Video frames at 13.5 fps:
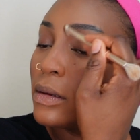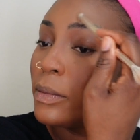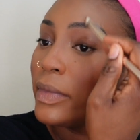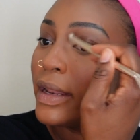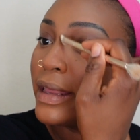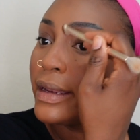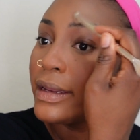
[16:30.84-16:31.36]

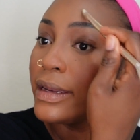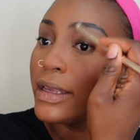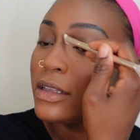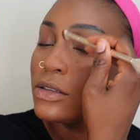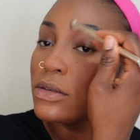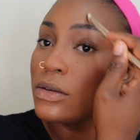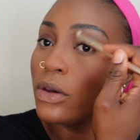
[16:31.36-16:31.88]
Blend it
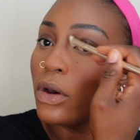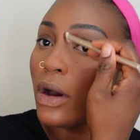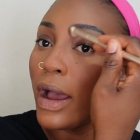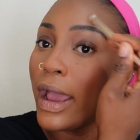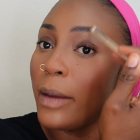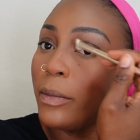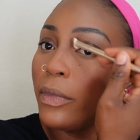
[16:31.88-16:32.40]
into your
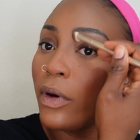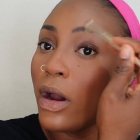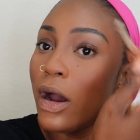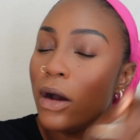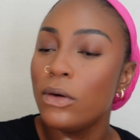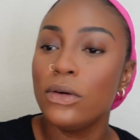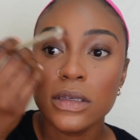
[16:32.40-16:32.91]

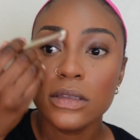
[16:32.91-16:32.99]
eyebrow,